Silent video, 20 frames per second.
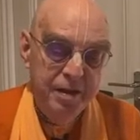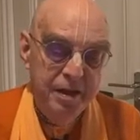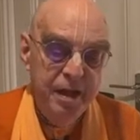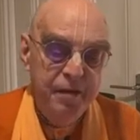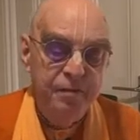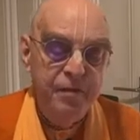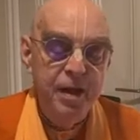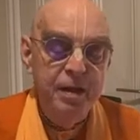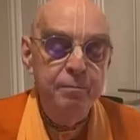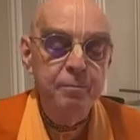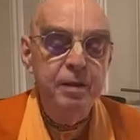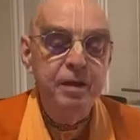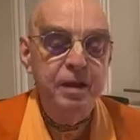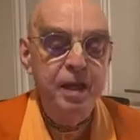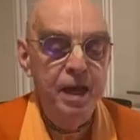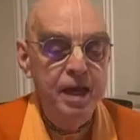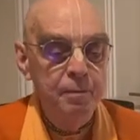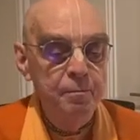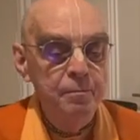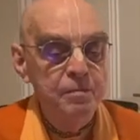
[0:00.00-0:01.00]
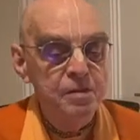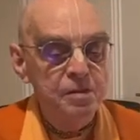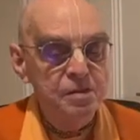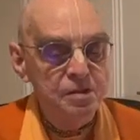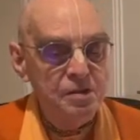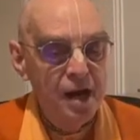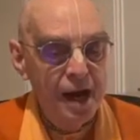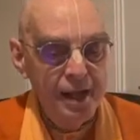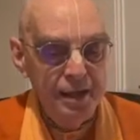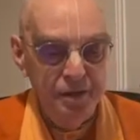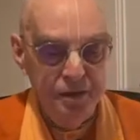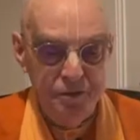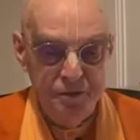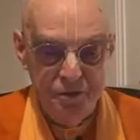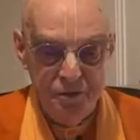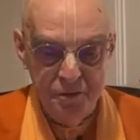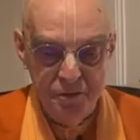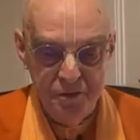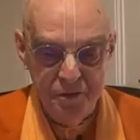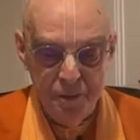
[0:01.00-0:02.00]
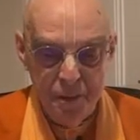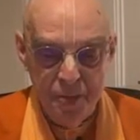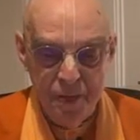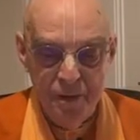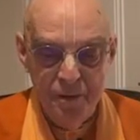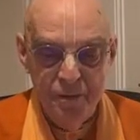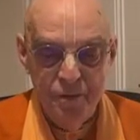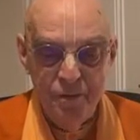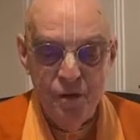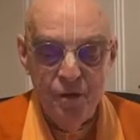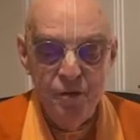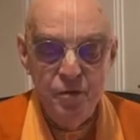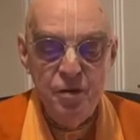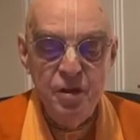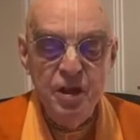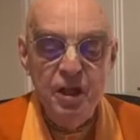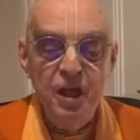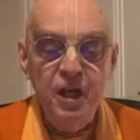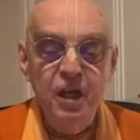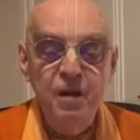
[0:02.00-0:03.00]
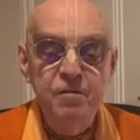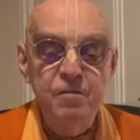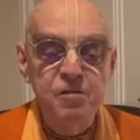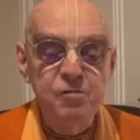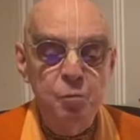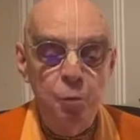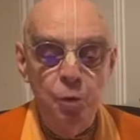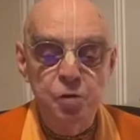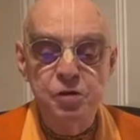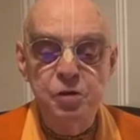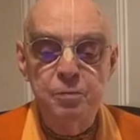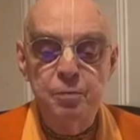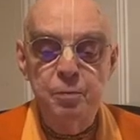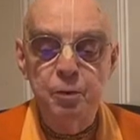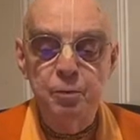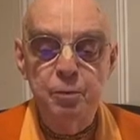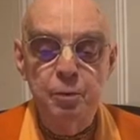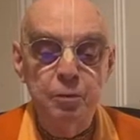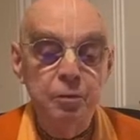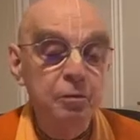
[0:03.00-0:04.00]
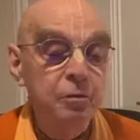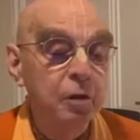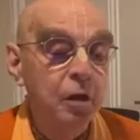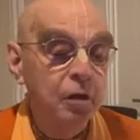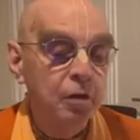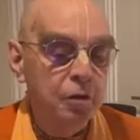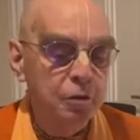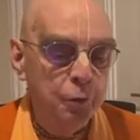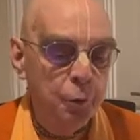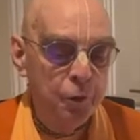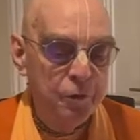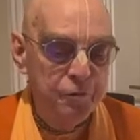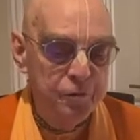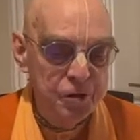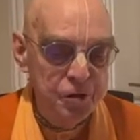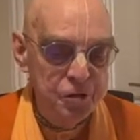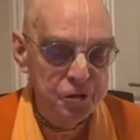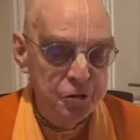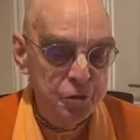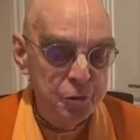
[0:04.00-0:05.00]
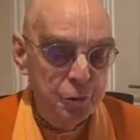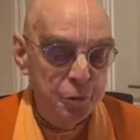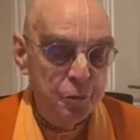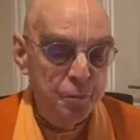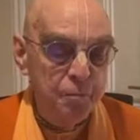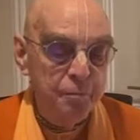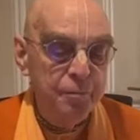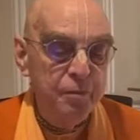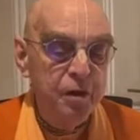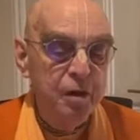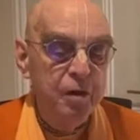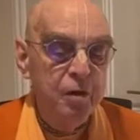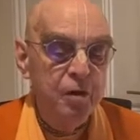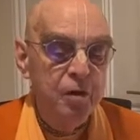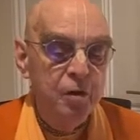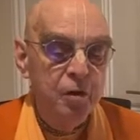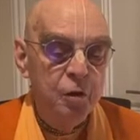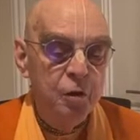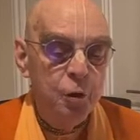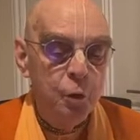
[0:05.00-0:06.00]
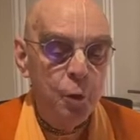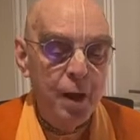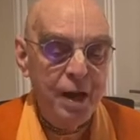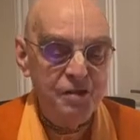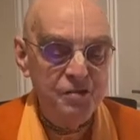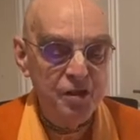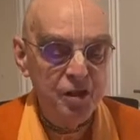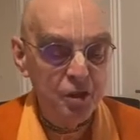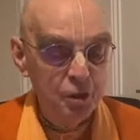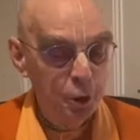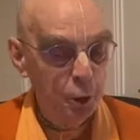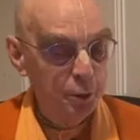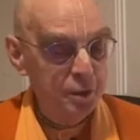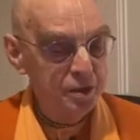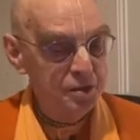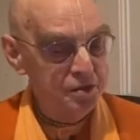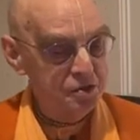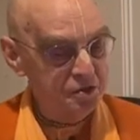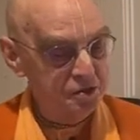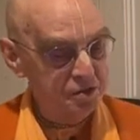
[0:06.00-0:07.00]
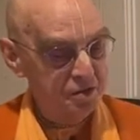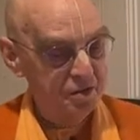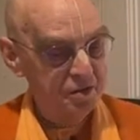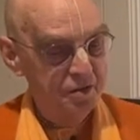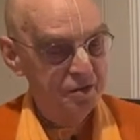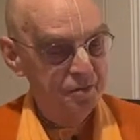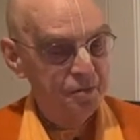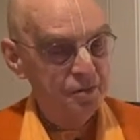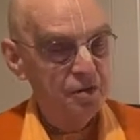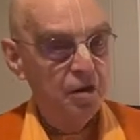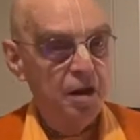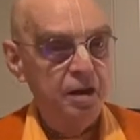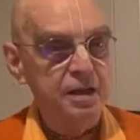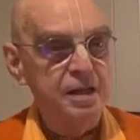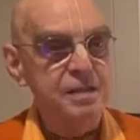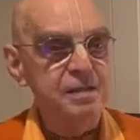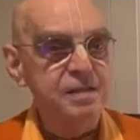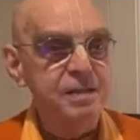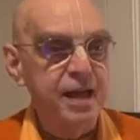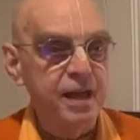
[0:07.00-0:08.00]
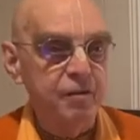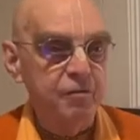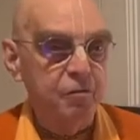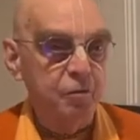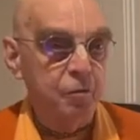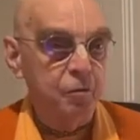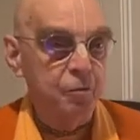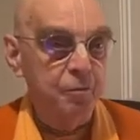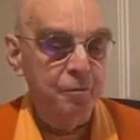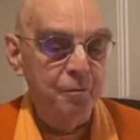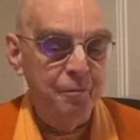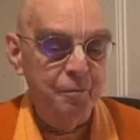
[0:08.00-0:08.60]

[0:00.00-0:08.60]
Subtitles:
and then became silent, thinking of his worshipable Lord Vishnu, who has a lotus on his navel.